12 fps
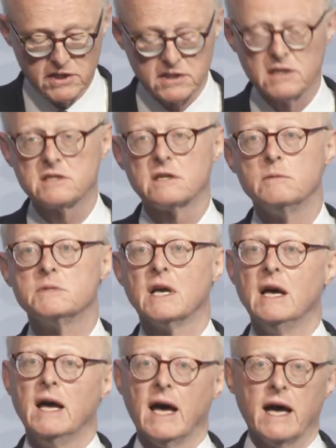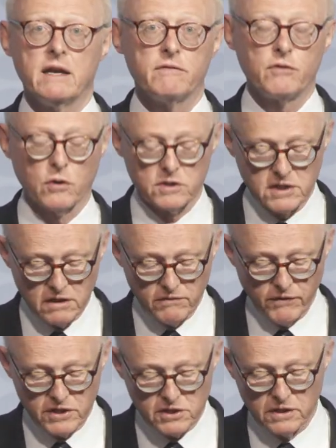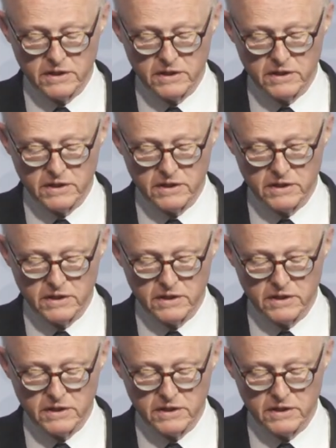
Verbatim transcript: systems, and of course, artificial